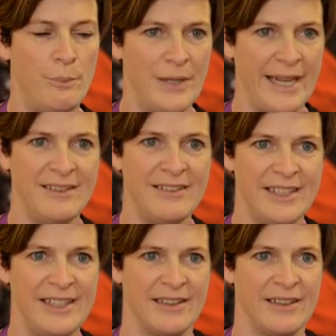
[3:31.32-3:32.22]
blend
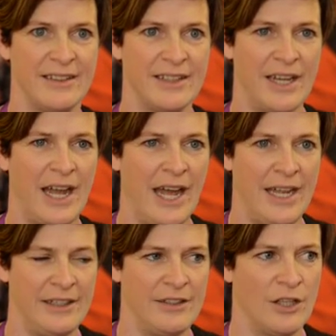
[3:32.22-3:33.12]
in
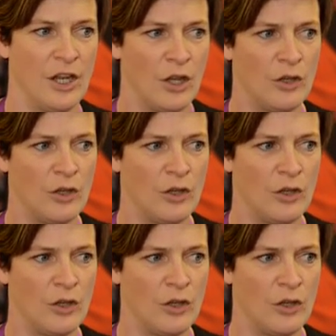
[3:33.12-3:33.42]
and